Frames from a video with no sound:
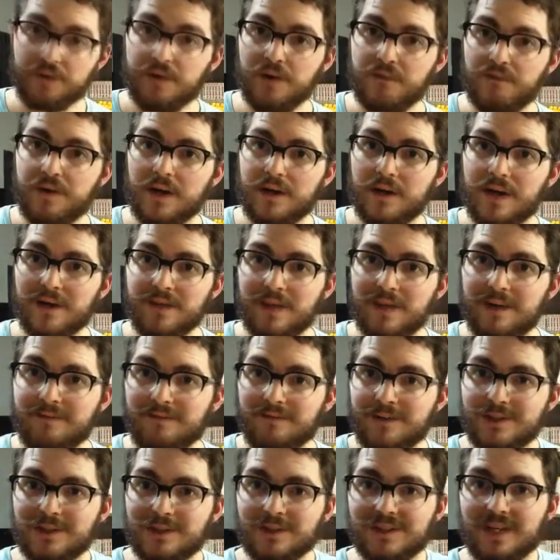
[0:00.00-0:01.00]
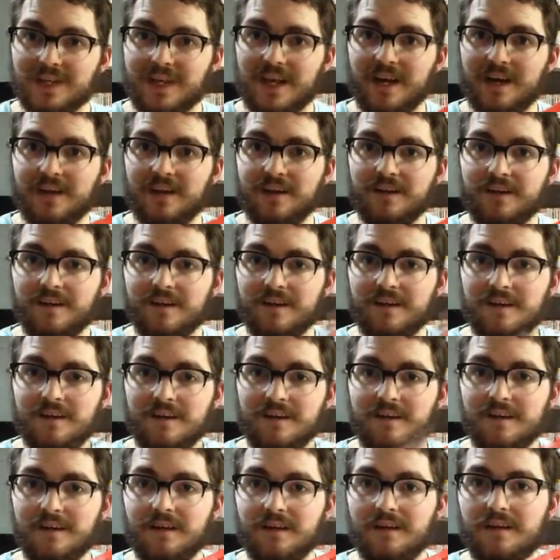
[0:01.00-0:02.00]
I found out that if you just sit here and
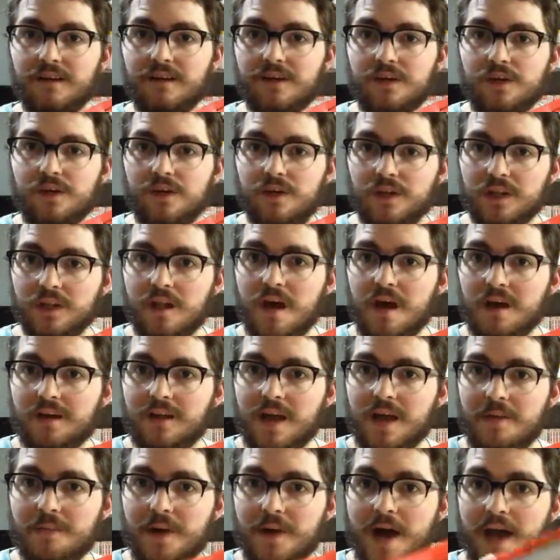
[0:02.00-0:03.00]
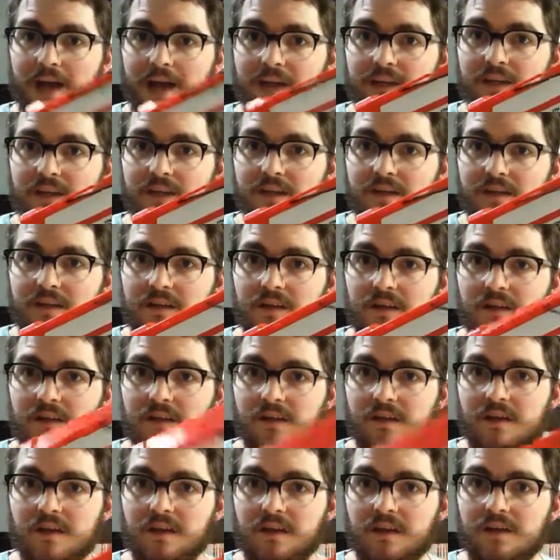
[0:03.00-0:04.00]
you can lock that back and then
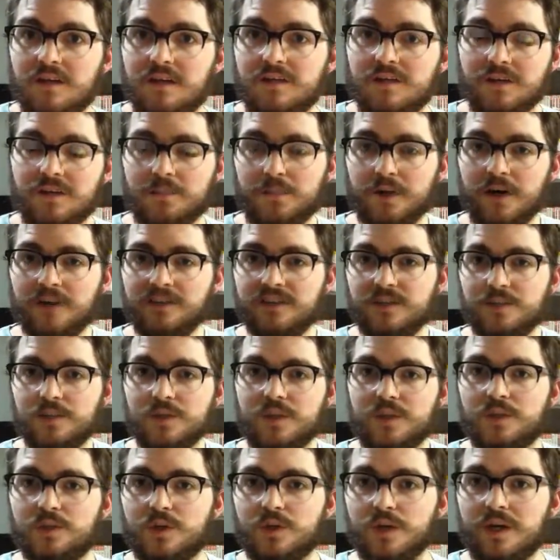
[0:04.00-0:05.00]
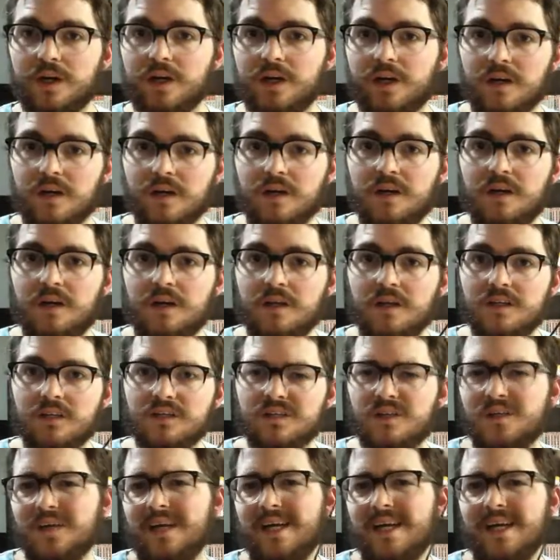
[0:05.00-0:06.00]
depress it with a trigger.
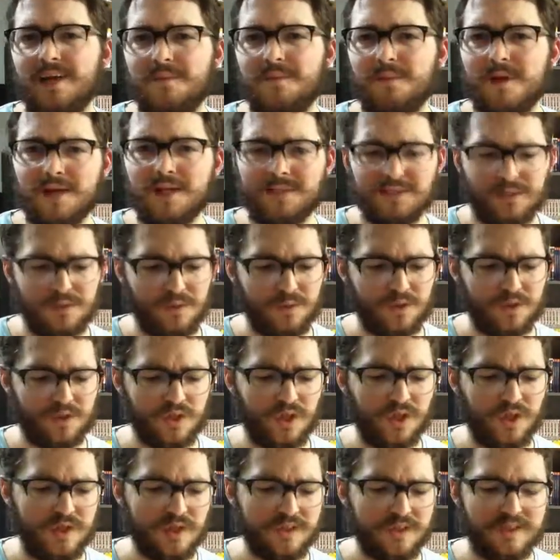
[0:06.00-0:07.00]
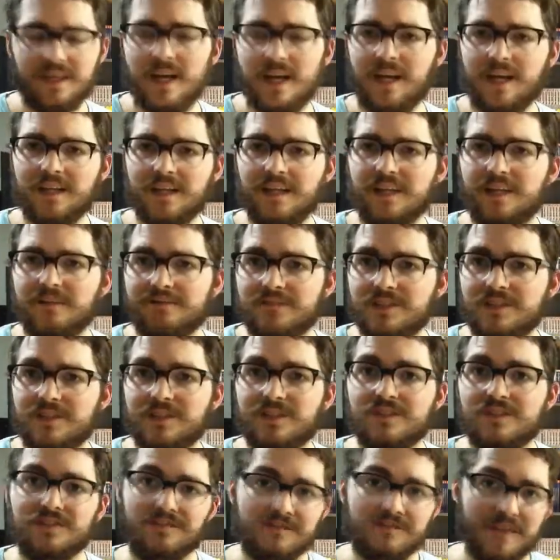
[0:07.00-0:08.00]
So again, I'm not too certain exactly if this
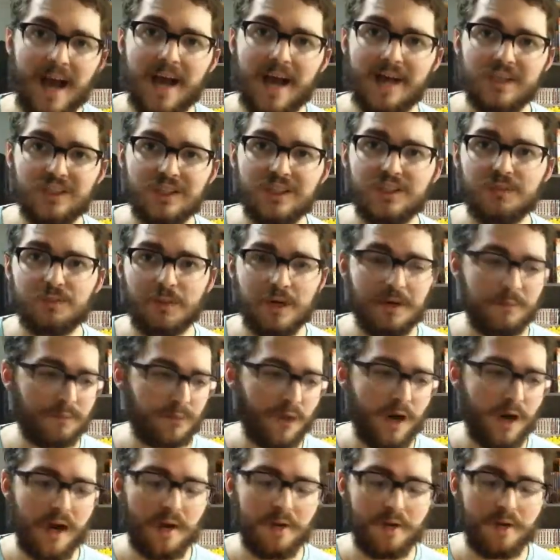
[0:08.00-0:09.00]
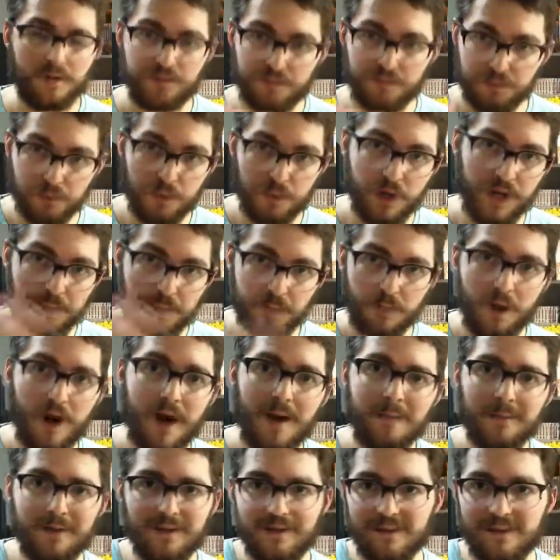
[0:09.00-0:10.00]
is actually spring
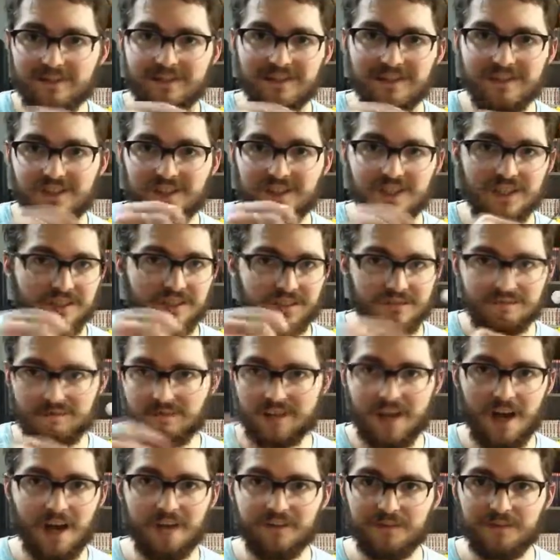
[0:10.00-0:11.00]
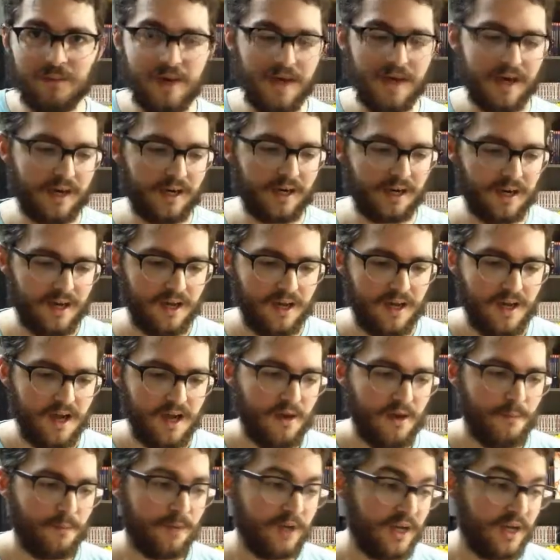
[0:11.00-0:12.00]
primed and this is just cosmetic,
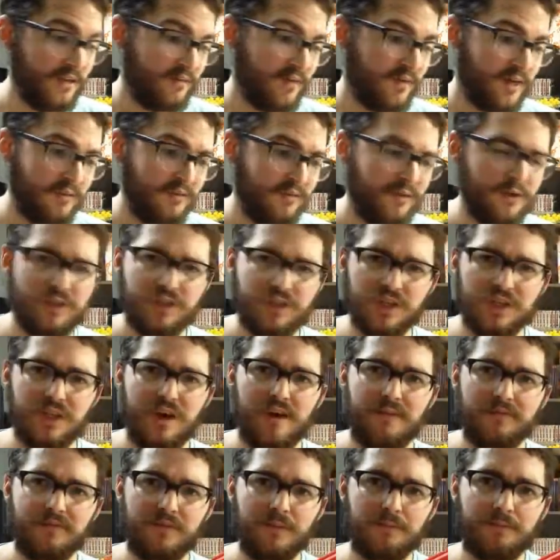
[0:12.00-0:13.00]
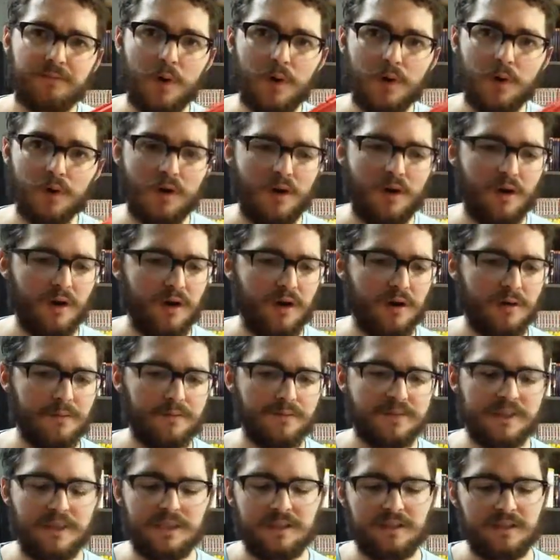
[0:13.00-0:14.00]
But even if you took off the bolt
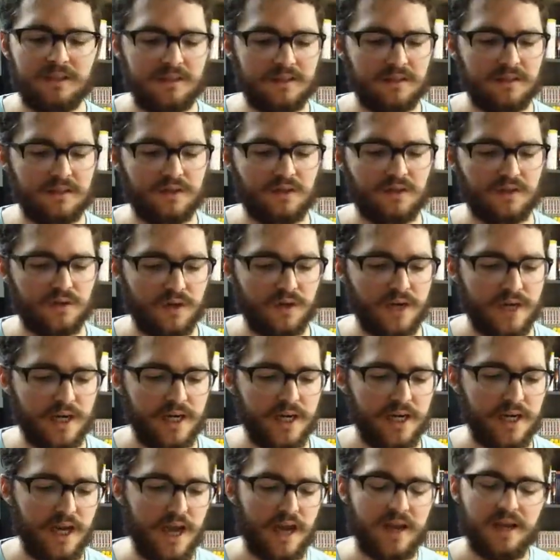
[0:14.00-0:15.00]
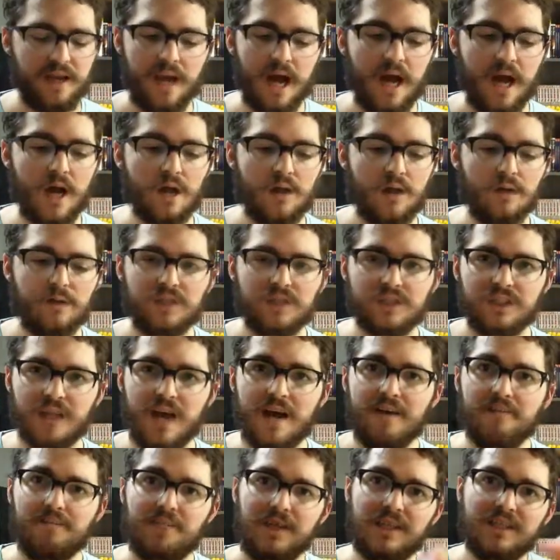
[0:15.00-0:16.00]
arms and the string, now you just
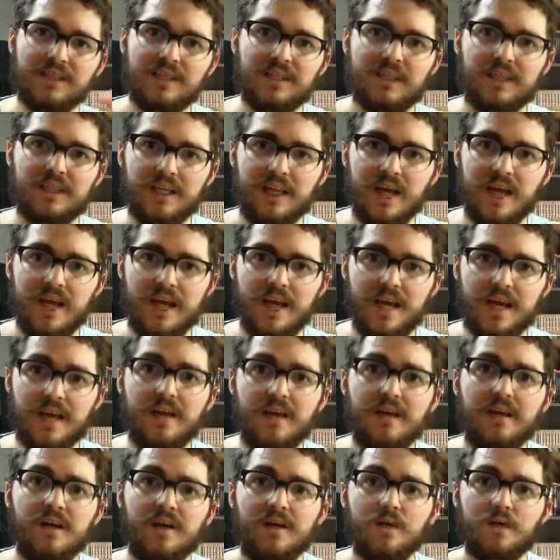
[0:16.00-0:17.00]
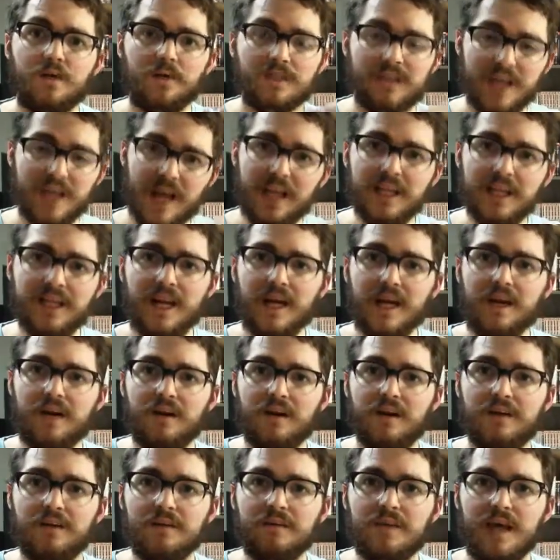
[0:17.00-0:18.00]
have basically a
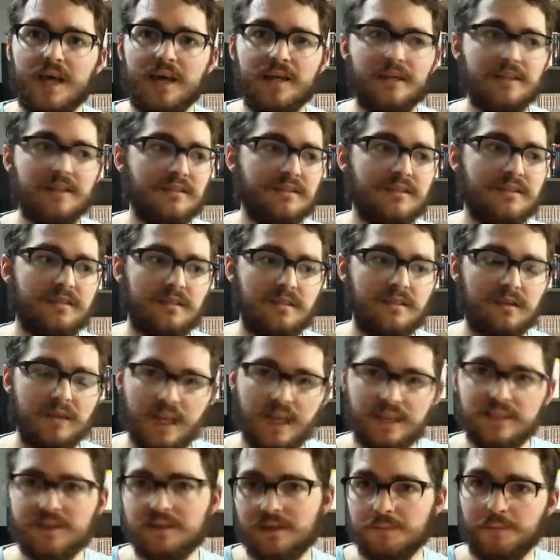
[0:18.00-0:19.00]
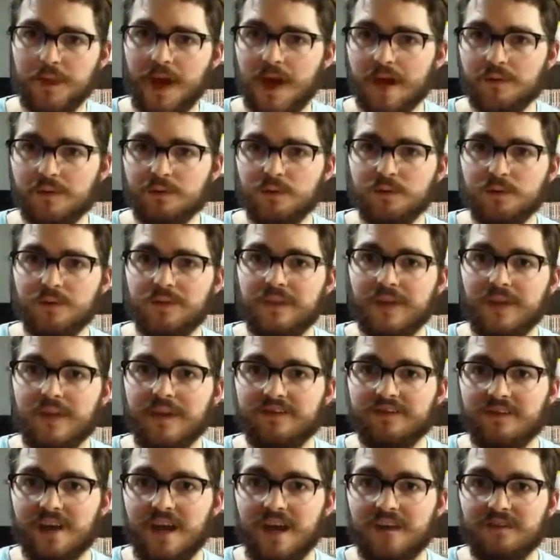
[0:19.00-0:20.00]
retaliator that is less compatible with
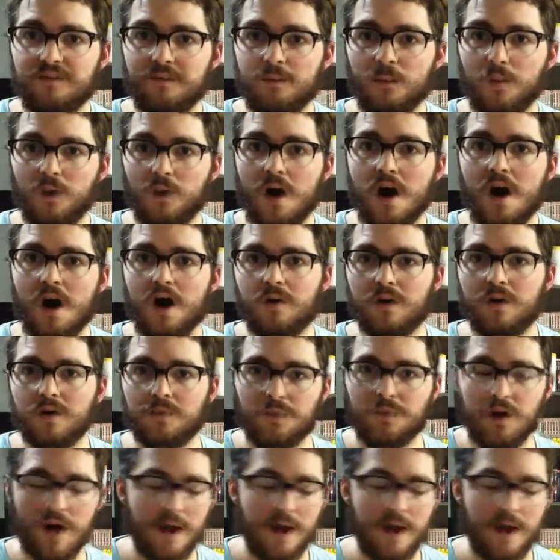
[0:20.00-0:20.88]
things and has a more awkward